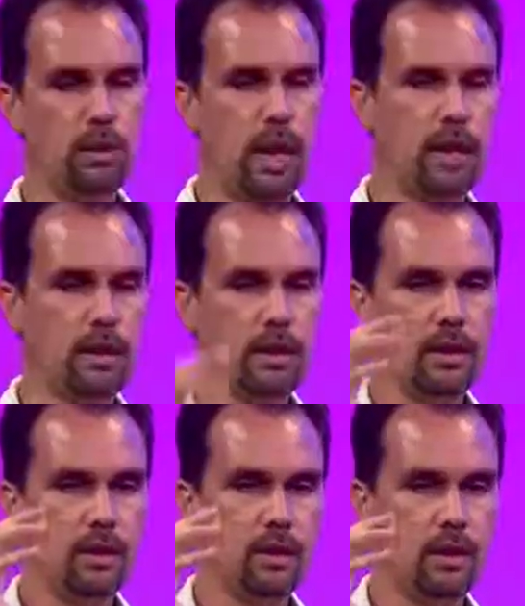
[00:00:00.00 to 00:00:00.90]
that,
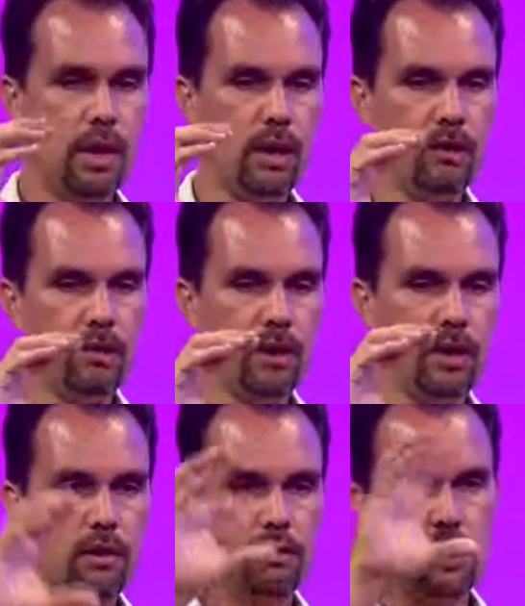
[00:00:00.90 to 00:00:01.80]
you have
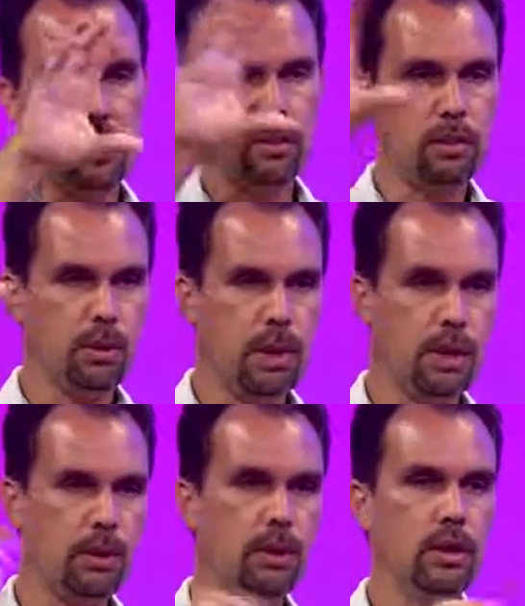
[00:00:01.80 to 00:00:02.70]
fee simple
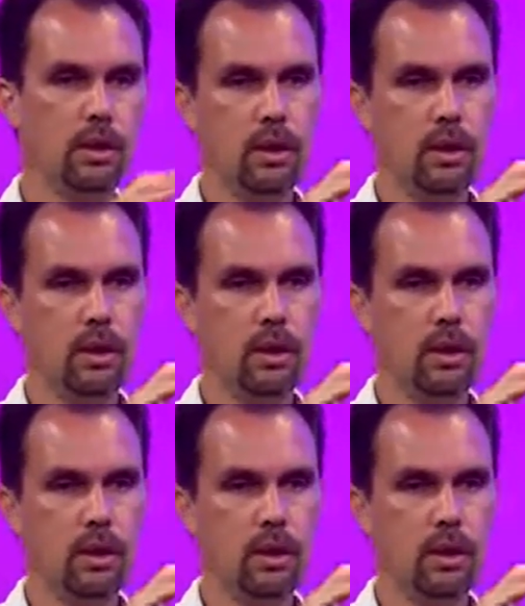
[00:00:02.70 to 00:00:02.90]
title.